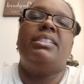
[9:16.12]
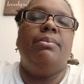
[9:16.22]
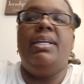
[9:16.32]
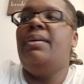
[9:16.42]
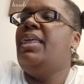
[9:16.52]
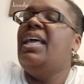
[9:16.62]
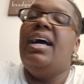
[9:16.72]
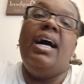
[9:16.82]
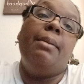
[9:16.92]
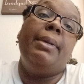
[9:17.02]
to me.
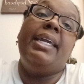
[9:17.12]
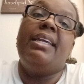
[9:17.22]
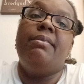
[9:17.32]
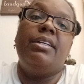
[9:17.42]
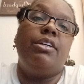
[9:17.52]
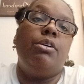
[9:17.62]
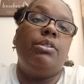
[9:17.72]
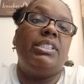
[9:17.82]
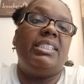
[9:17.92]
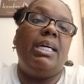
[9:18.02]
I may give it a go on
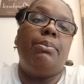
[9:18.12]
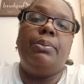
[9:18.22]
the sample